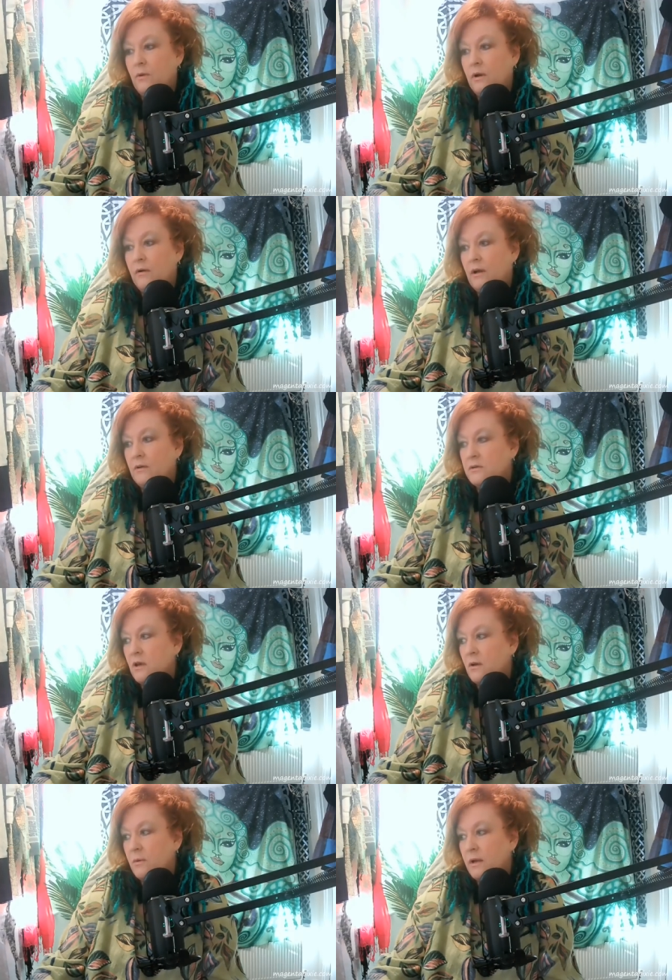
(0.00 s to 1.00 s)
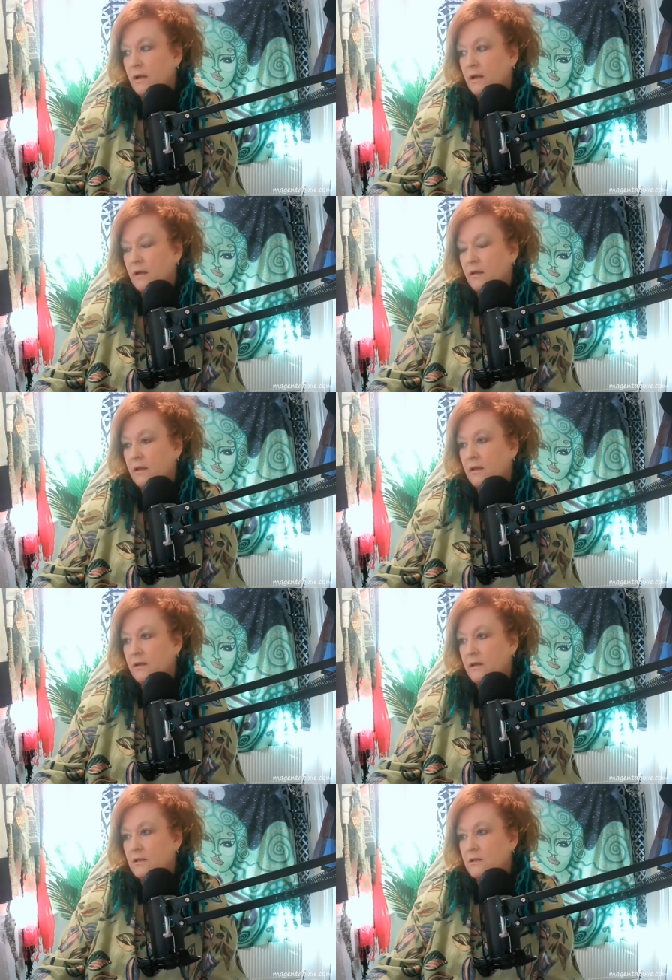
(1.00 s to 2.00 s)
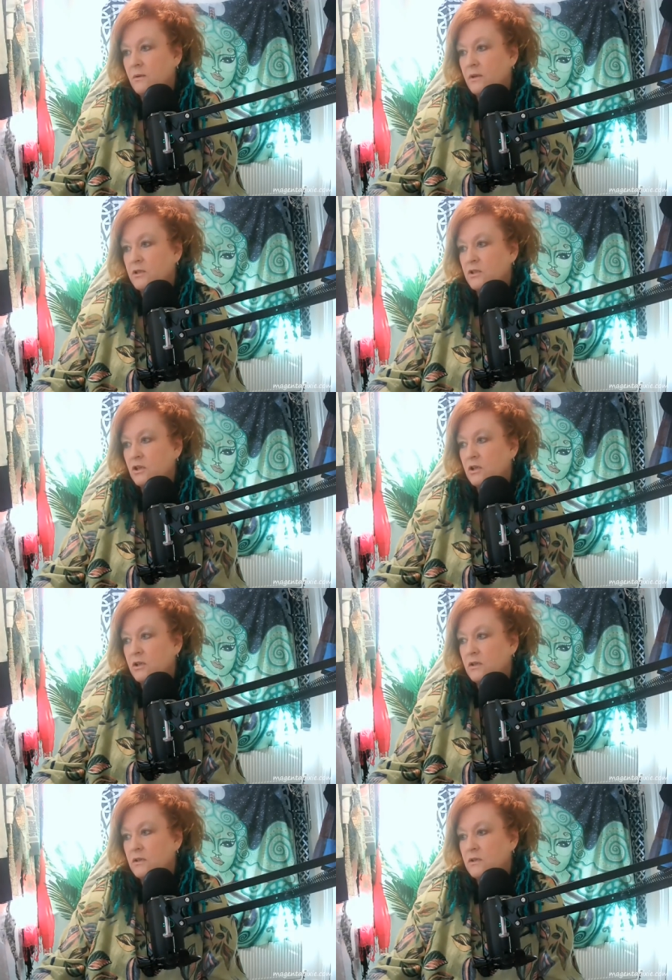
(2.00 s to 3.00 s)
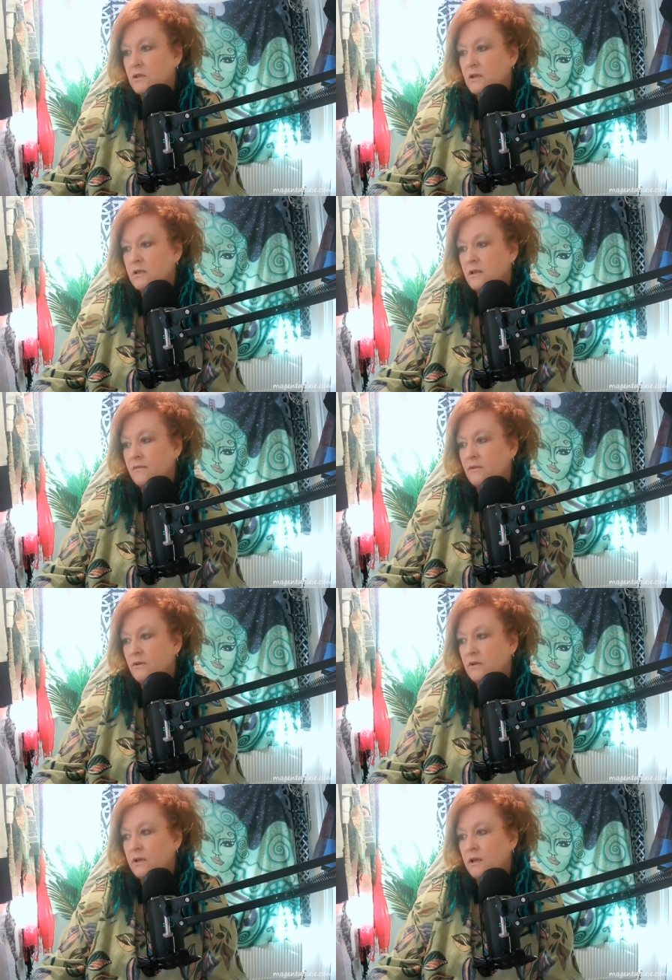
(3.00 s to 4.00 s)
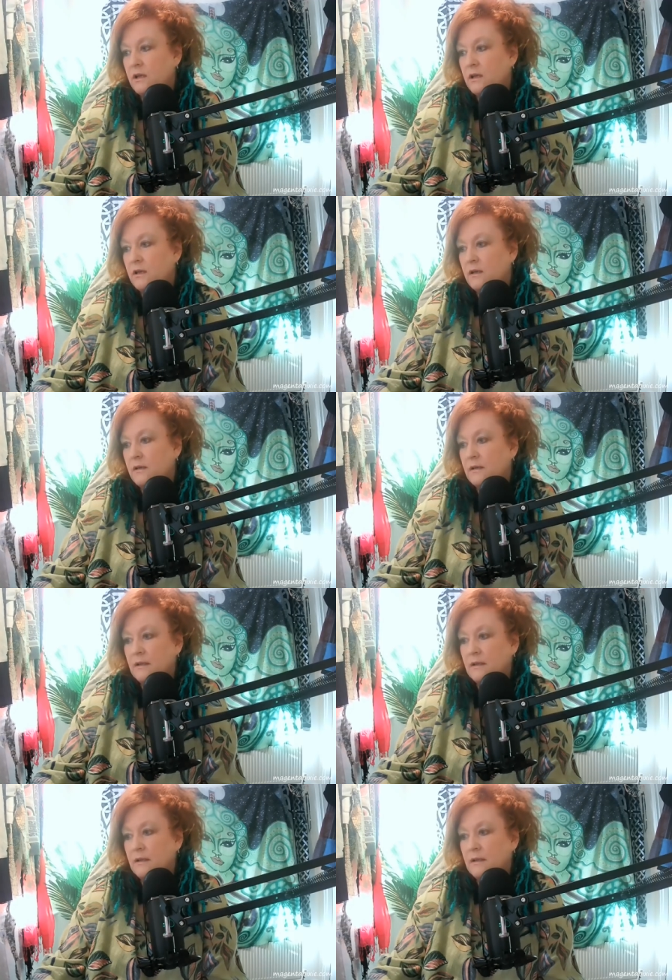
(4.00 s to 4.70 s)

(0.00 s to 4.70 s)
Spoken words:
where else are we in these questions? Let's have a look here.